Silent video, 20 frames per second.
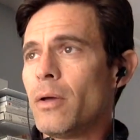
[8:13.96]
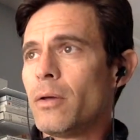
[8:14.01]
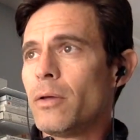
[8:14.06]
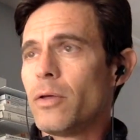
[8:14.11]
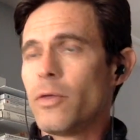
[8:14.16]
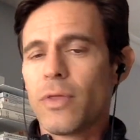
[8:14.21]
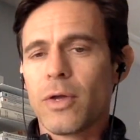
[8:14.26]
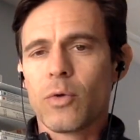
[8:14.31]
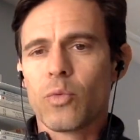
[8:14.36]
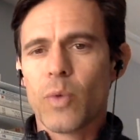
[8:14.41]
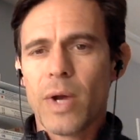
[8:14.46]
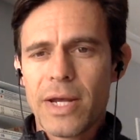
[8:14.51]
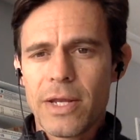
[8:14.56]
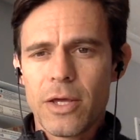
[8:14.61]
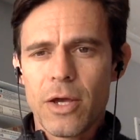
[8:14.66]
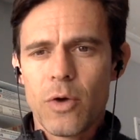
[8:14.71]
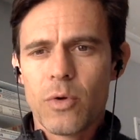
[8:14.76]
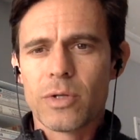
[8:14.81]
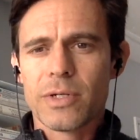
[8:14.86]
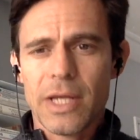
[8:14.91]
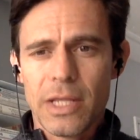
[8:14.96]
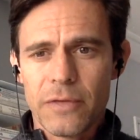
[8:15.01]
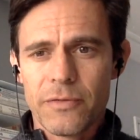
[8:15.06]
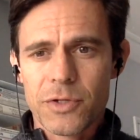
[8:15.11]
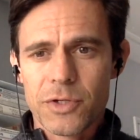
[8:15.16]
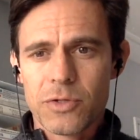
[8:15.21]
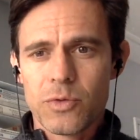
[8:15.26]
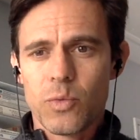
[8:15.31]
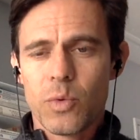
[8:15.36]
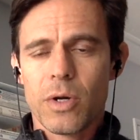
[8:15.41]
you think radio or
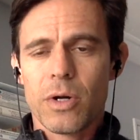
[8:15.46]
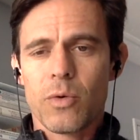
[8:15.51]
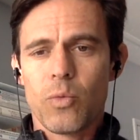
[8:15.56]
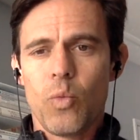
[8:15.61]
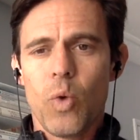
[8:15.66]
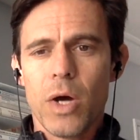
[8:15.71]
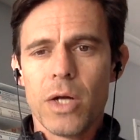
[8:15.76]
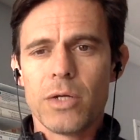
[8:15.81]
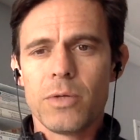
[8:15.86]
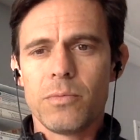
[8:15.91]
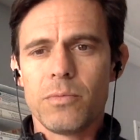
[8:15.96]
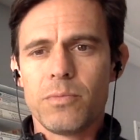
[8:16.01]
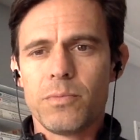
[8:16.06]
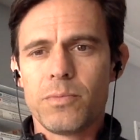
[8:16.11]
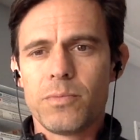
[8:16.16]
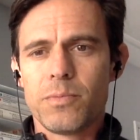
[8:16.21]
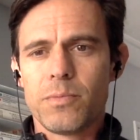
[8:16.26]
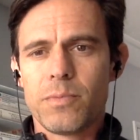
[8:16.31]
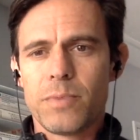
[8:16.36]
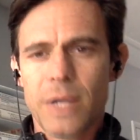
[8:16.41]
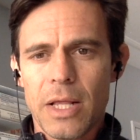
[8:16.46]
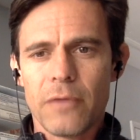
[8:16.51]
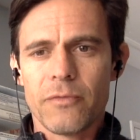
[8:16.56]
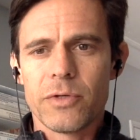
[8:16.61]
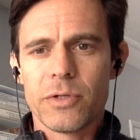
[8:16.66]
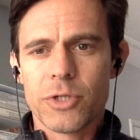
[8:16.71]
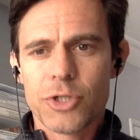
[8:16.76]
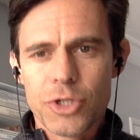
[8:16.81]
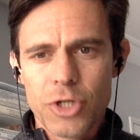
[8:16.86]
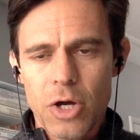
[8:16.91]
television, where one
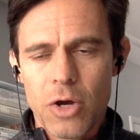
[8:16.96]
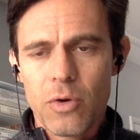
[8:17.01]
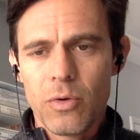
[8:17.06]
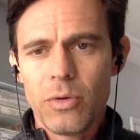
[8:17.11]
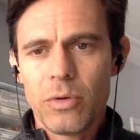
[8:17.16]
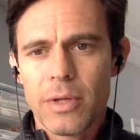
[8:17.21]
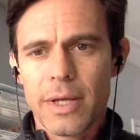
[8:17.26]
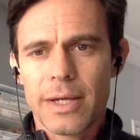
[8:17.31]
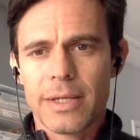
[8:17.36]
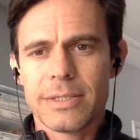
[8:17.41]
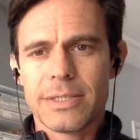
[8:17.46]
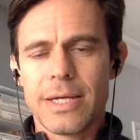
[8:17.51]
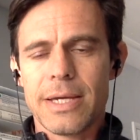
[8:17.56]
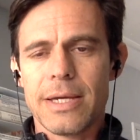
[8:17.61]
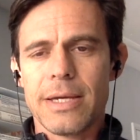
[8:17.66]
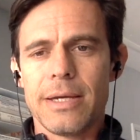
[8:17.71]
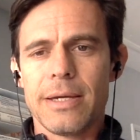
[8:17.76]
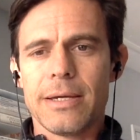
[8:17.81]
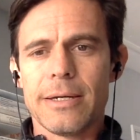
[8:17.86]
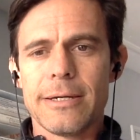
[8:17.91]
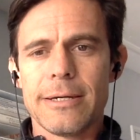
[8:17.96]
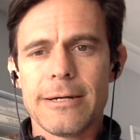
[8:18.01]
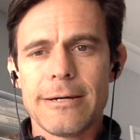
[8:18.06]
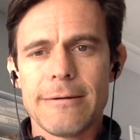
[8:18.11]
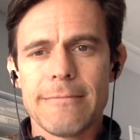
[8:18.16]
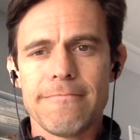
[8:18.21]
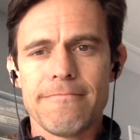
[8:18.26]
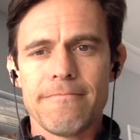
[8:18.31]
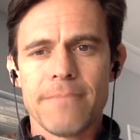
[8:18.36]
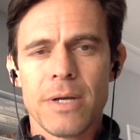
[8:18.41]
television show, like say
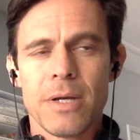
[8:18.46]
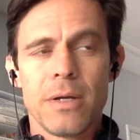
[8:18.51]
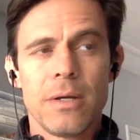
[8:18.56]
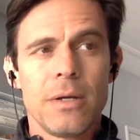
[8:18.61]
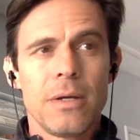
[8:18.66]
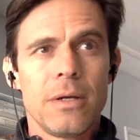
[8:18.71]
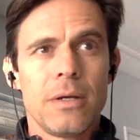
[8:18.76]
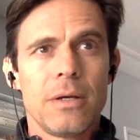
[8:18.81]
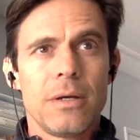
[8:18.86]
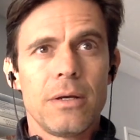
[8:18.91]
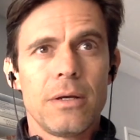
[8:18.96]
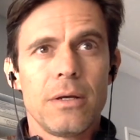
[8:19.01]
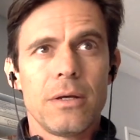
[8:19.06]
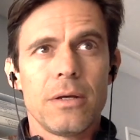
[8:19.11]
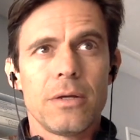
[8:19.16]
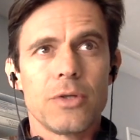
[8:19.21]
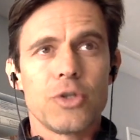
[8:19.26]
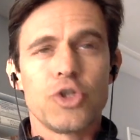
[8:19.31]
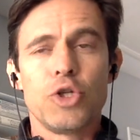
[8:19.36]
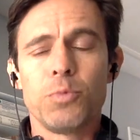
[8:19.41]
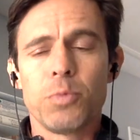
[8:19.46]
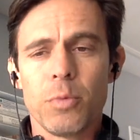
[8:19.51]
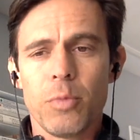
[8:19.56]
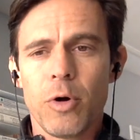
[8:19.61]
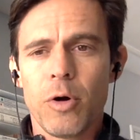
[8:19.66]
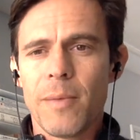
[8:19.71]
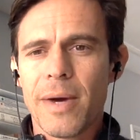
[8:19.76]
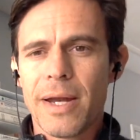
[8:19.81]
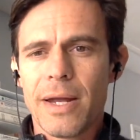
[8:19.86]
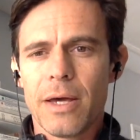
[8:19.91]
um, uh, the Super
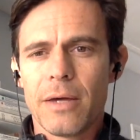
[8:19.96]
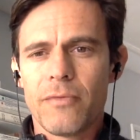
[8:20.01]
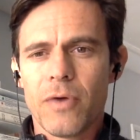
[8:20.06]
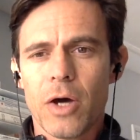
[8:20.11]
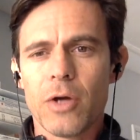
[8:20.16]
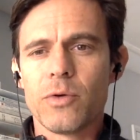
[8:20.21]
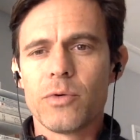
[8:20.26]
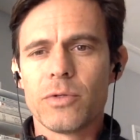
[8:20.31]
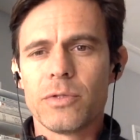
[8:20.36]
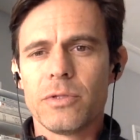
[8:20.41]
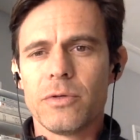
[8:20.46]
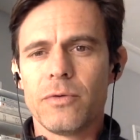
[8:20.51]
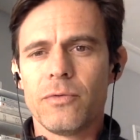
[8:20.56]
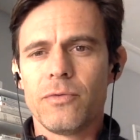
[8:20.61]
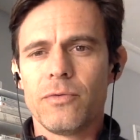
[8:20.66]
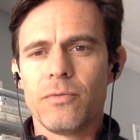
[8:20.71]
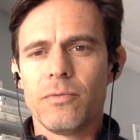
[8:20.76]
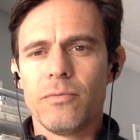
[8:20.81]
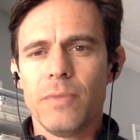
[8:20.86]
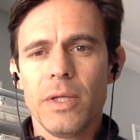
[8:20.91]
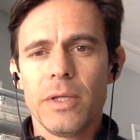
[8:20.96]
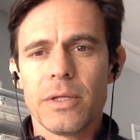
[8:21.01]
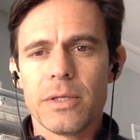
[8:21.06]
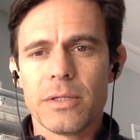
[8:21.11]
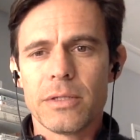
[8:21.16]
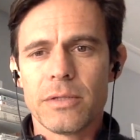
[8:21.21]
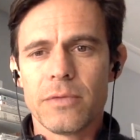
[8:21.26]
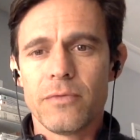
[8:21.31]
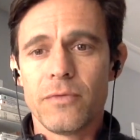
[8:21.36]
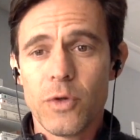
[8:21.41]
Bowl, might have hundreds of
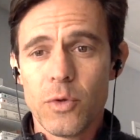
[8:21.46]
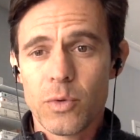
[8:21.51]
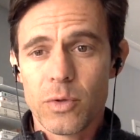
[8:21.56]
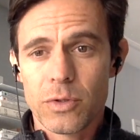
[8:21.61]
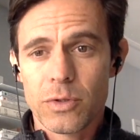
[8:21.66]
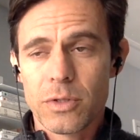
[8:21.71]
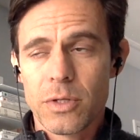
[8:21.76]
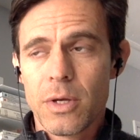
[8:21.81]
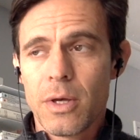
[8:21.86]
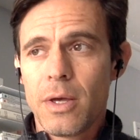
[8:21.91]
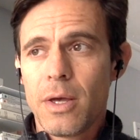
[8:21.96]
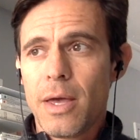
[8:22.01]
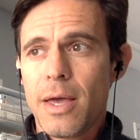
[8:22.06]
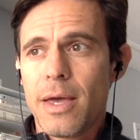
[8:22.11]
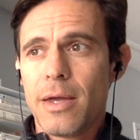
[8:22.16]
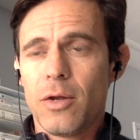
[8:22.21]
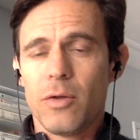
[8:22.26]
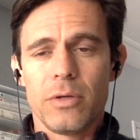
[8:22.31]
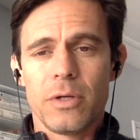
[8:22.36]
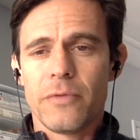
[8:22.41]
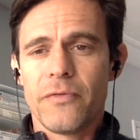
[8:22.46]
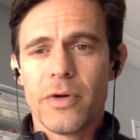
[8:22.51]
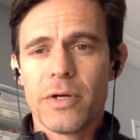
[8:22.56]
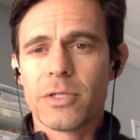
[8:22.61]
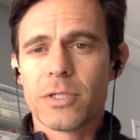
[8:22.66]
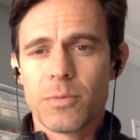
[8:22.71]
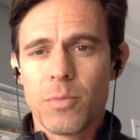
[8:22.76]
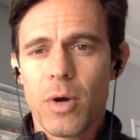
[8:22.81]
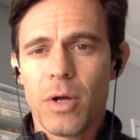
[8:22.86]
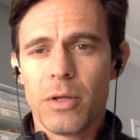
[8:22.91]
millions of viewers and only a very
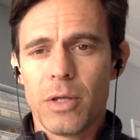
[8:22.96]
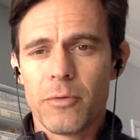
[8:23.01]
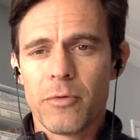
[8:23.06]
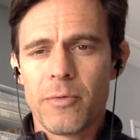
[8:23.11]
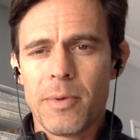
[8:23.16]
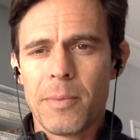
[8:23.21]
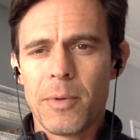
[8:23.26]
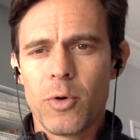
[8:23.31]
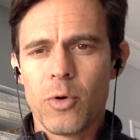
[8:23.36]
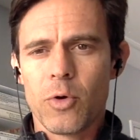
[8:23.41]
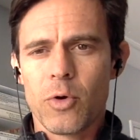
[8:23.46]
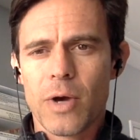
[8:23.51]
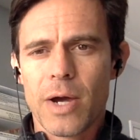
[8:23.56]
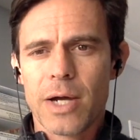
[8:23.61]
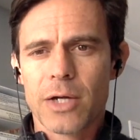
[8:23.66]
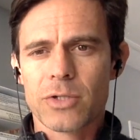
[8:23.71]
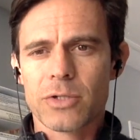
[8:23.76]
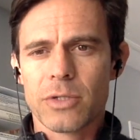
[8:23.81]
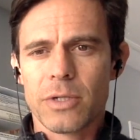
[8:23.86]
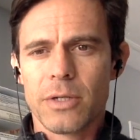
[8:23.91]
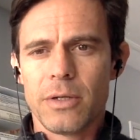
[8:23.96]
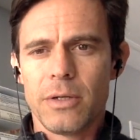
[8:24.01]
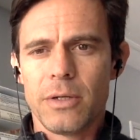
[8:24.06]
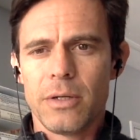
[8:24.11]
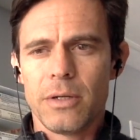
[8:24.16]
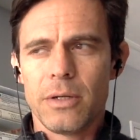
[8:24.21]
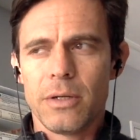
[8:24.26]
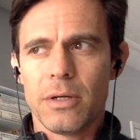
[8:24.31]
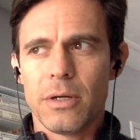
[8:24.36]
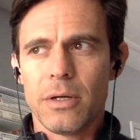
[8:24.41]
small number of people who are actually
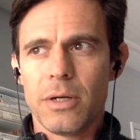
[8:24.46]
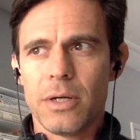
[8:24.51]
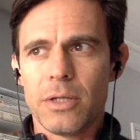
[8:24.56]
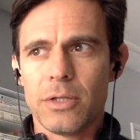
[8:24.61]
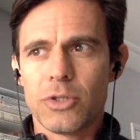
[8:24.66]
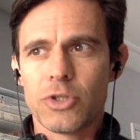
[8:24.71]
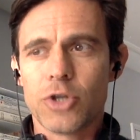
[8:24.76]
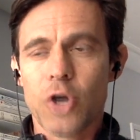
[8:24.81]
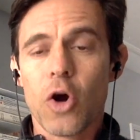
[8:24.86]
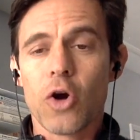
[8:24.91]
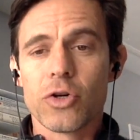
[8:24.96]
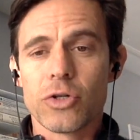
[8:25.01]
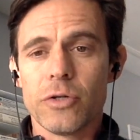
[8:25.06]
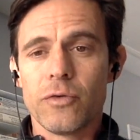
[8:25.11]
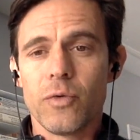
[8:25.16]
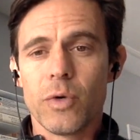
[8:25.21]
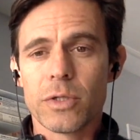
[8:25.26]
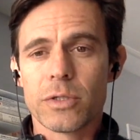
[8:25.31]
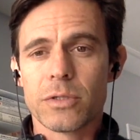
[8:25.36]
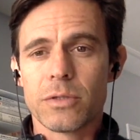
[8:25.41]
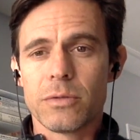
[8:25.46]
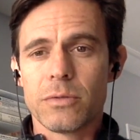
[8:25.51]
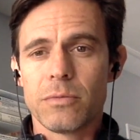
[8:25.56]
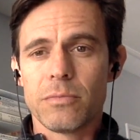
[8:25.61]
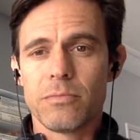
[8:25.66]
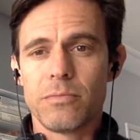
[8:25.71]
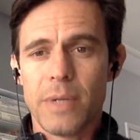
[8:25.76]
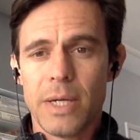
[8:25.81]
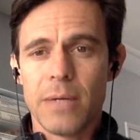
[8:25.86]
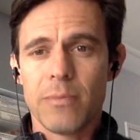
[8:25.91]
uh, in charge of what's
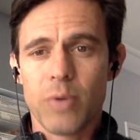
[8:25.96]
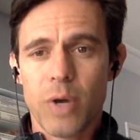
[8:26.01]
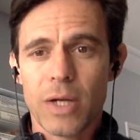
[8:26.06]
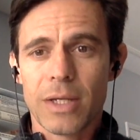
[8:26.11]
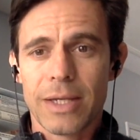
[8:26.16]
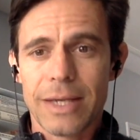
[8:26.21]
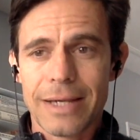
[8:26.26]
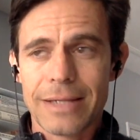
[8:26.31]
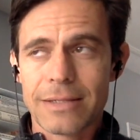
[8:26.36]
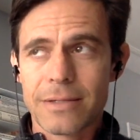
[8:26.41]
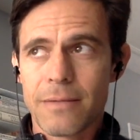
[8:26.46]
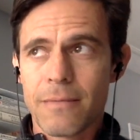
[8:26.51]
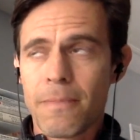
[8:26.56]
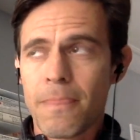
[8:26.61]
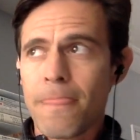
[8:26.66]
being broadcast.